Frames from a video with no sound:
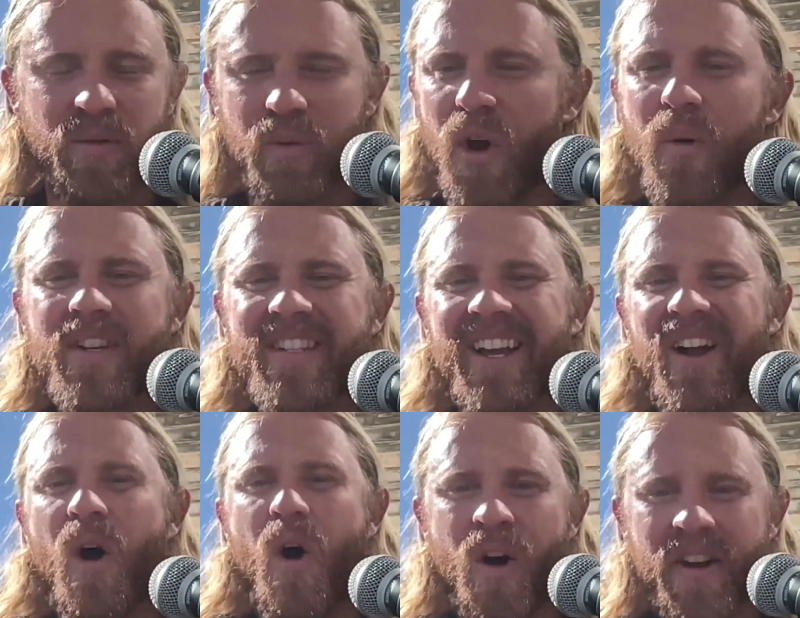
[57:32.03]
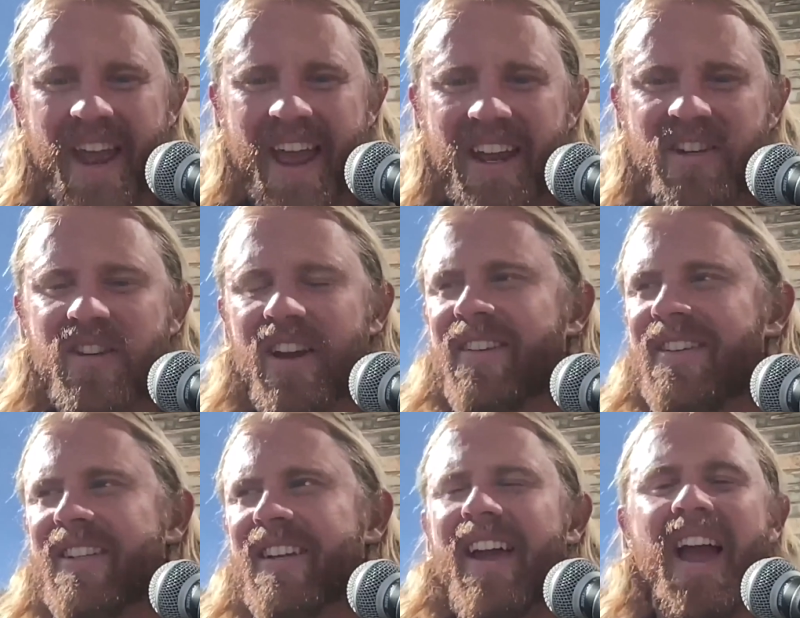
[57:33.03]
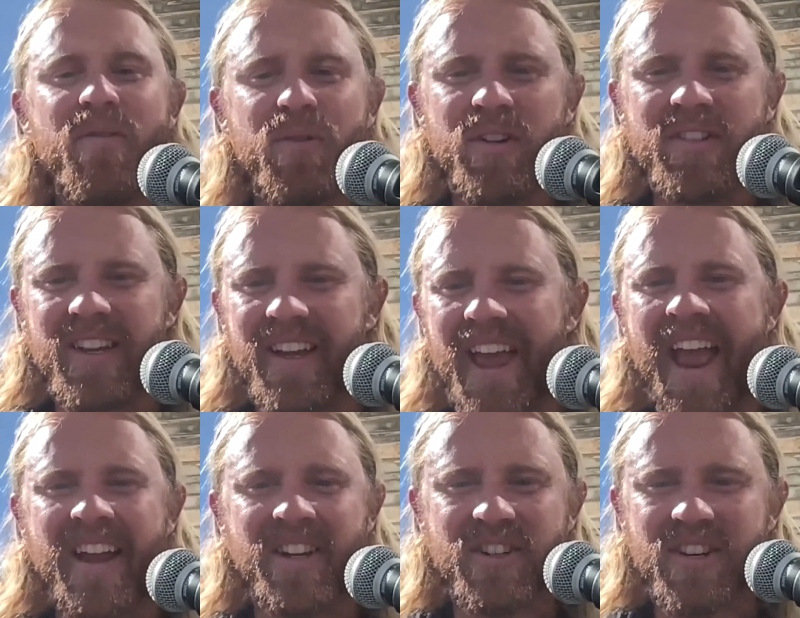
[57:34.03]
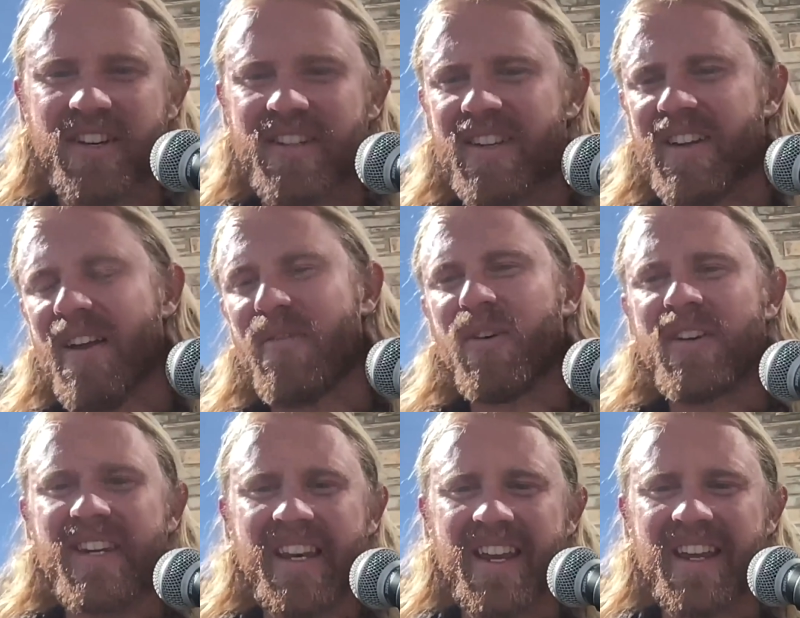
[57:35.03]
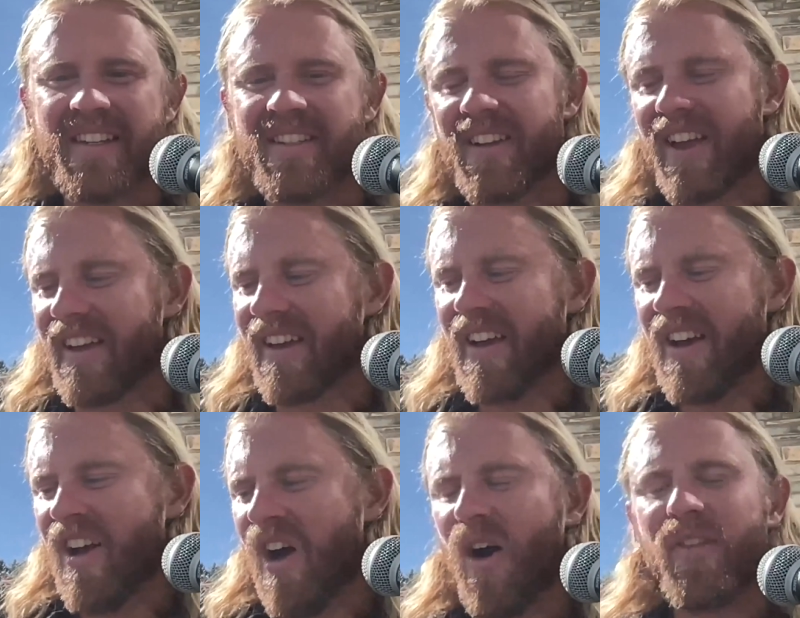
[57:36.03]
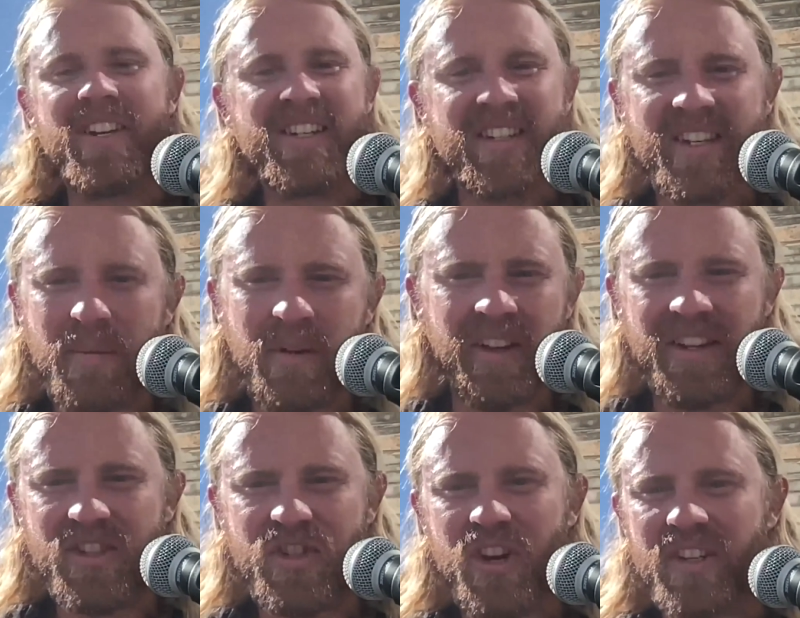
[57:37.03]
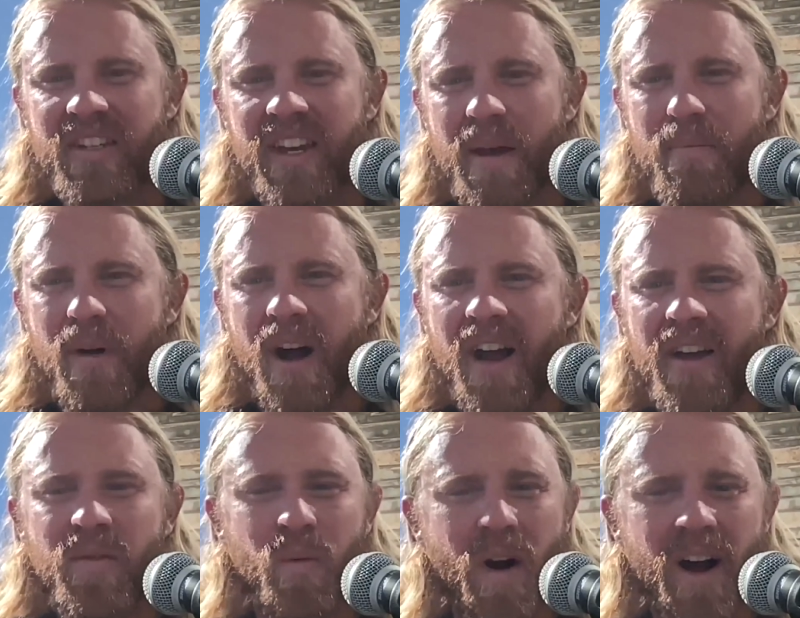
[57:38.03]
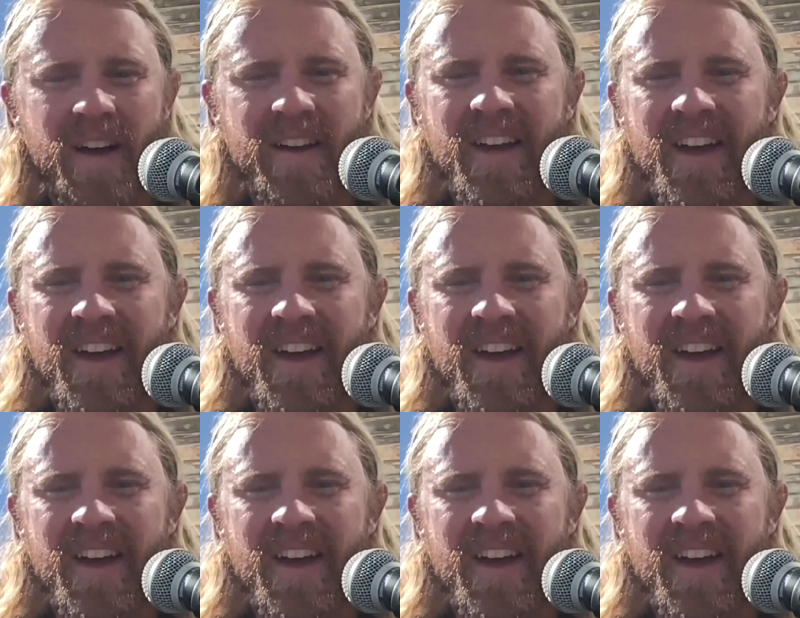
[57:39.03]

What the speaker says: We're always like on edge. And you see like everyone's like anxious and everyone needs like all these stimulants just to get by. Why?